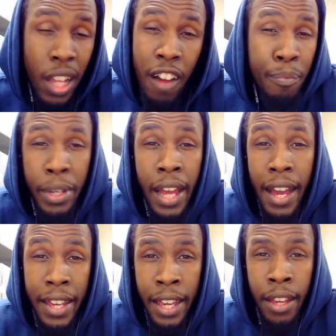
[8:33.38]
that have been
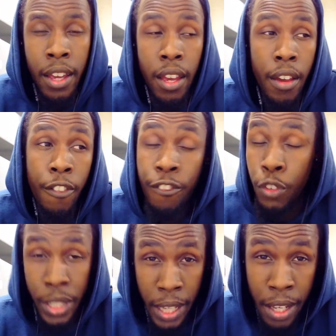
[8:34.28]
out here
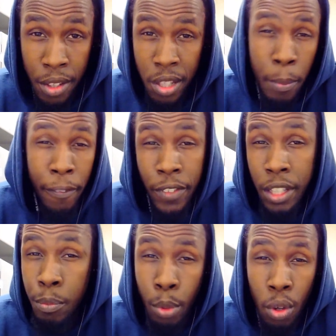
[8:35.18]
for years. Some of
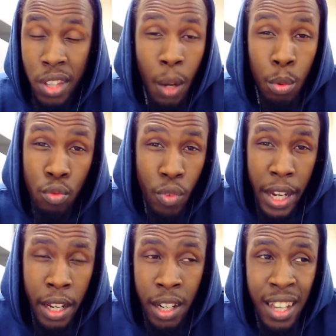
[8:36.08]
these books that was
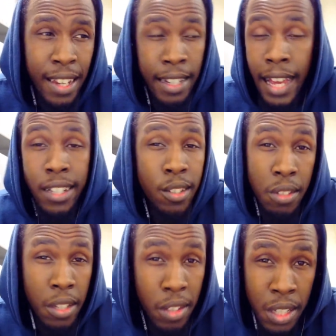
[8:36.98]
written in like the
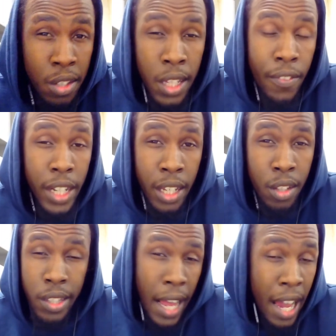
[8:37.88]
60s,
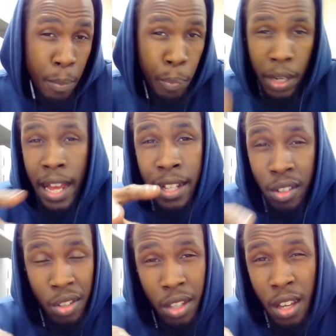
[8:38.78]
70s that had
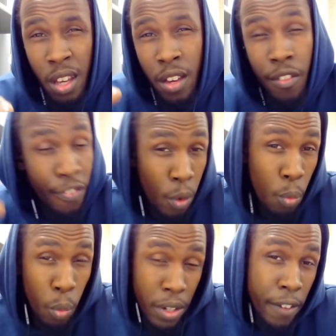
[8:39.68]
plans for
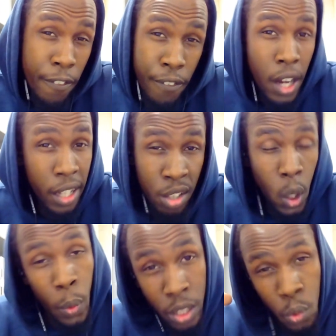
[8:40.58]
what the fuck is
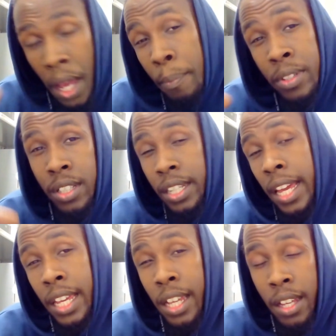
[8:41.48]
going to happen
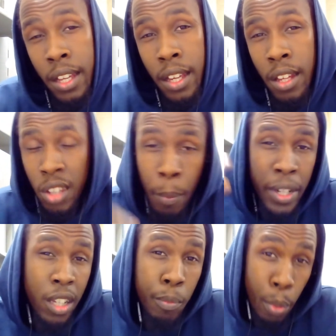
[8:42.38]
today. Some of
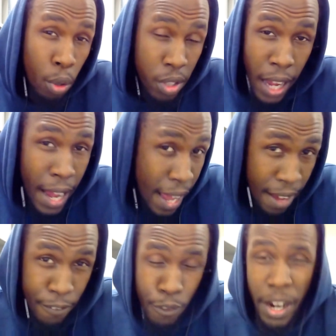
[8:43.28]
these books that I
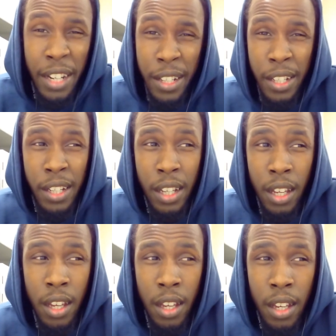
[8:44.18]
have read
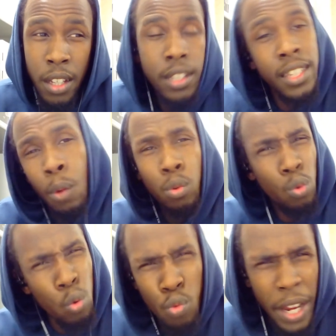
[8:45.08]
that was
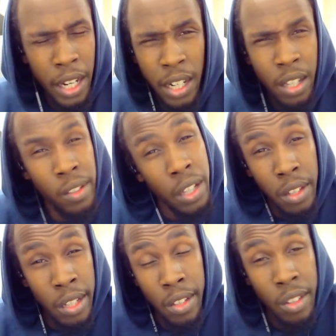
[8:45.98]
all written in the
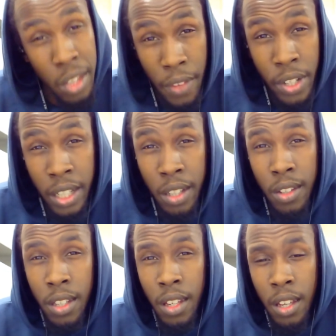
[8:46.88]
60s and 70s